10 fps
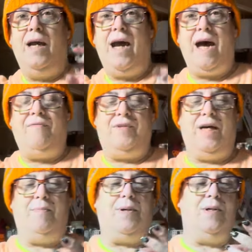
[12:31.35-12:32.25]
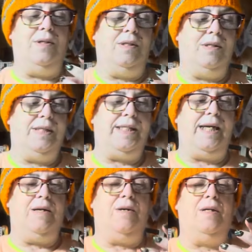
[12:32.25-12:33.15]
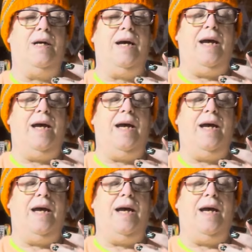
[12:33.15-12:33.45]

half double, single,